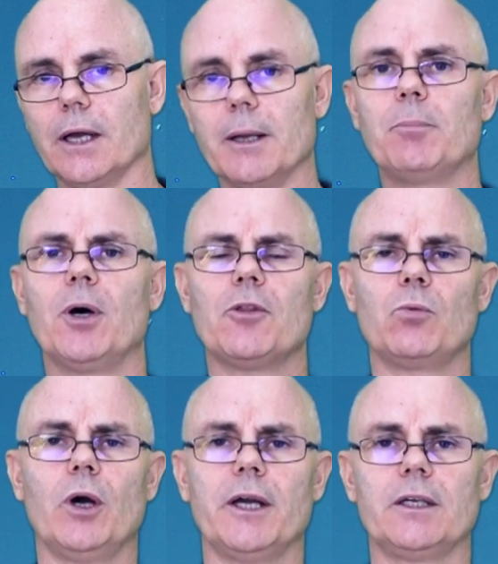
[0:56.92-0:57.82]
And by the
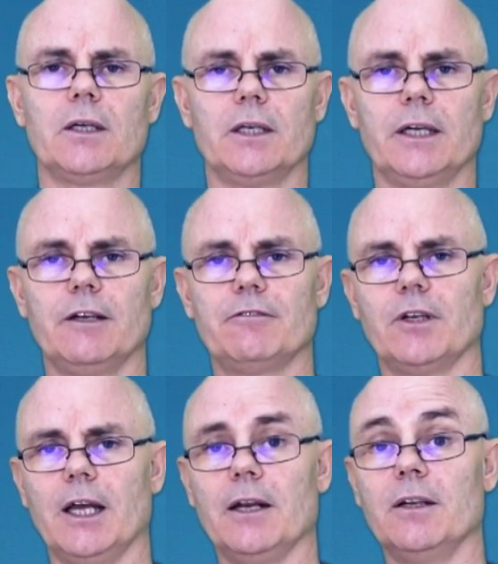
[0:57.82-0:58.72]
way, I have
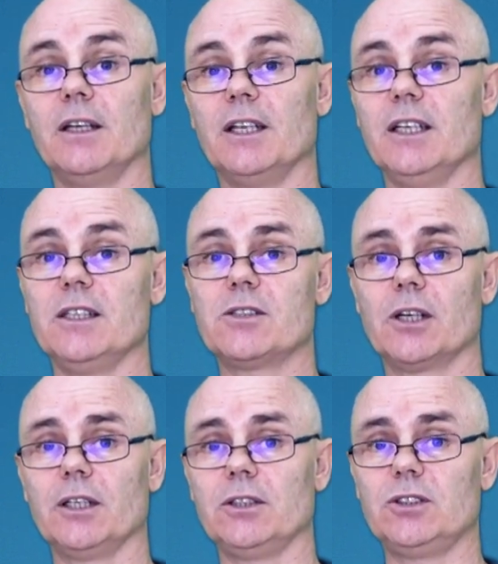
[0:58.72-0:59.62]
an
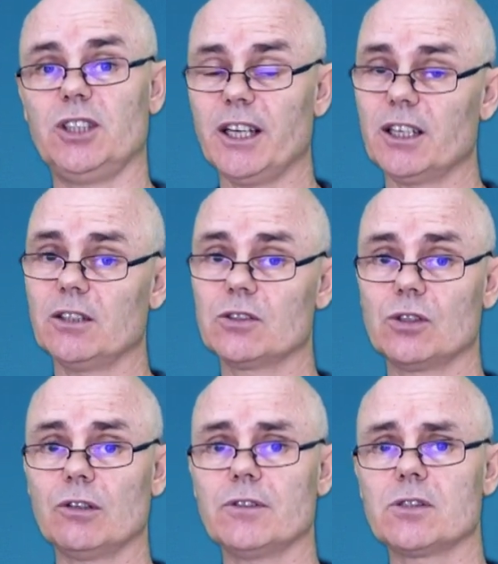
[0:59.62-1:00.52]
essay checking
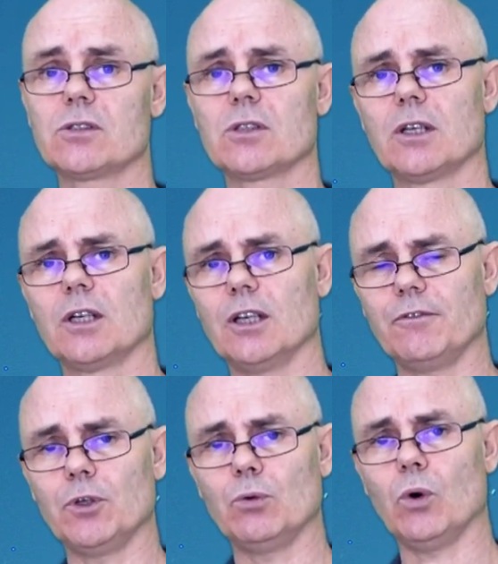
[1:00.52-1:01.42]
service. If you